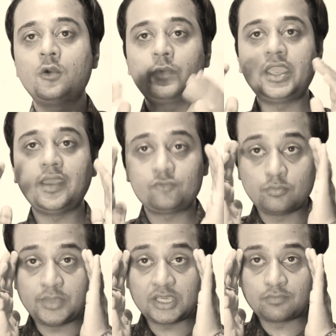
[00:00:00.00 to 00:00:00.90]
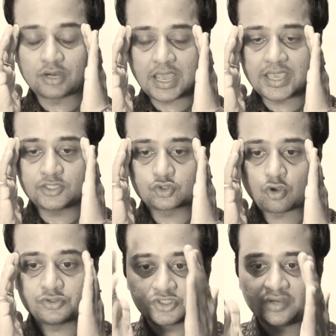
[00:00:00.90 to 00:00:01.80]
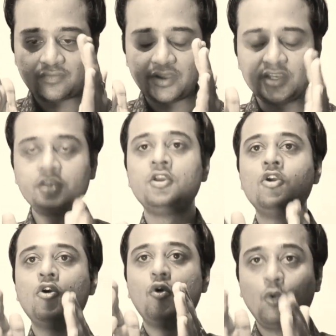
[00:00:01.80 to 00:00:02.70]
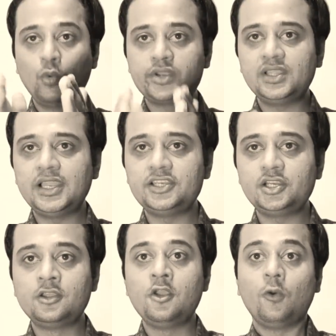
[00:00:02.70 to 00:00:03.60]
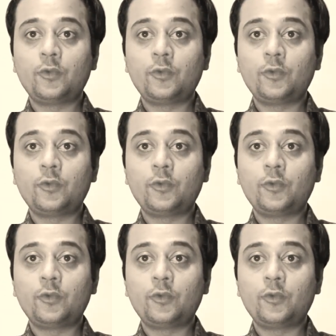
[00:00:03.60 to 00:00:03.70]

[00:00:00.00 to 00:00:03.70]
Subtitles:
We have to make our eyes concentrated over the ladder.